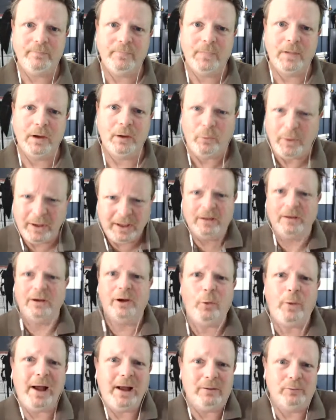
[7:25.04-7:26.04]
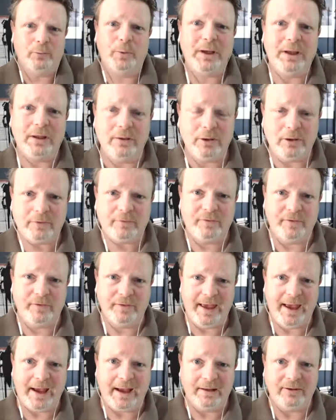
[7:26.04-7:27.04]
we can go out and we can look for
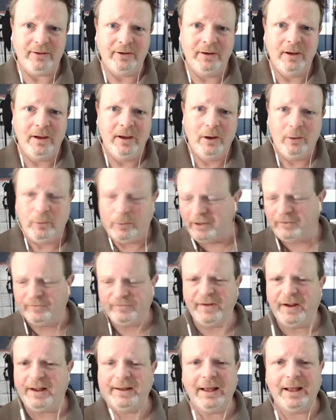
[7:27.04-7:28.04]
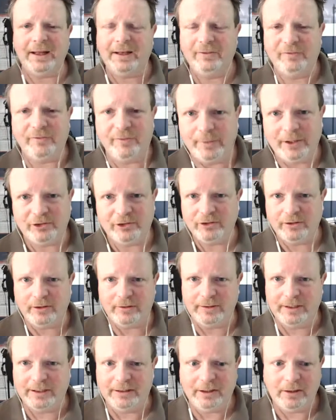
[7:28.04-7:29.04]
that. We can find that information
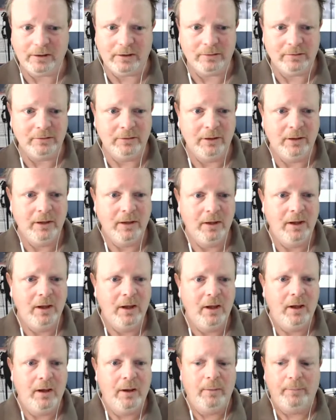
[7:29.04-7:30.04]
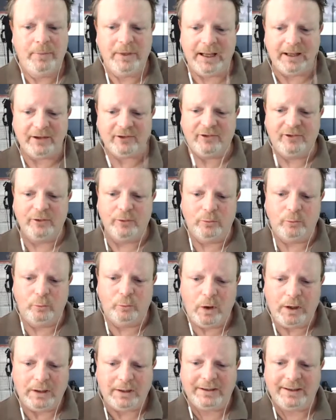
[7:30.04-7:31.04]
all day long. But as to
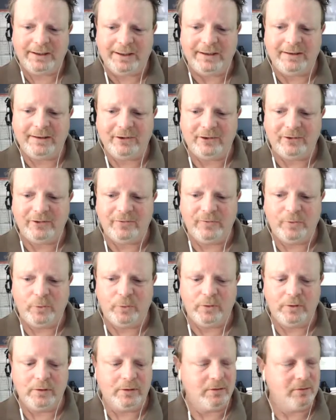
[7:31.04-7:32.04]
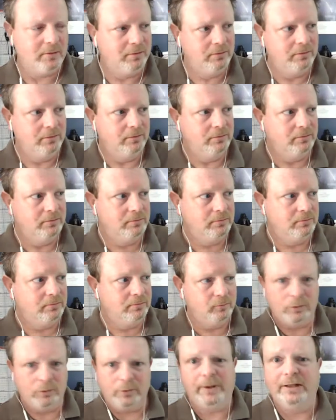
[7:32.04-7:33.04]
what it is for,
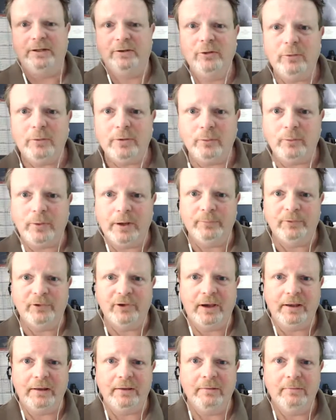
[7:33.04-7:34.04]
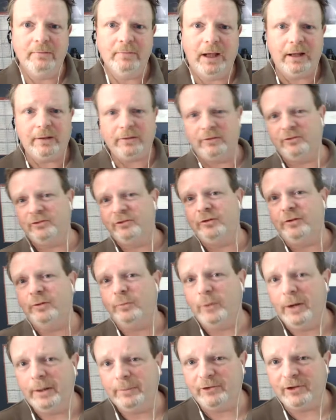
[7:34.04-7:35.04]
what do I do with the website? How should the
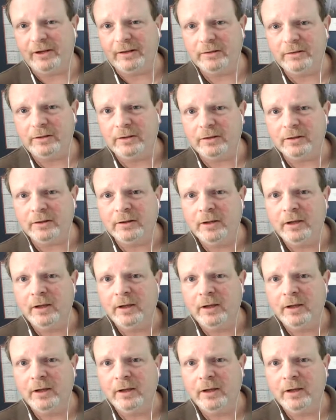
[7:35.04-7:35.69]
website look?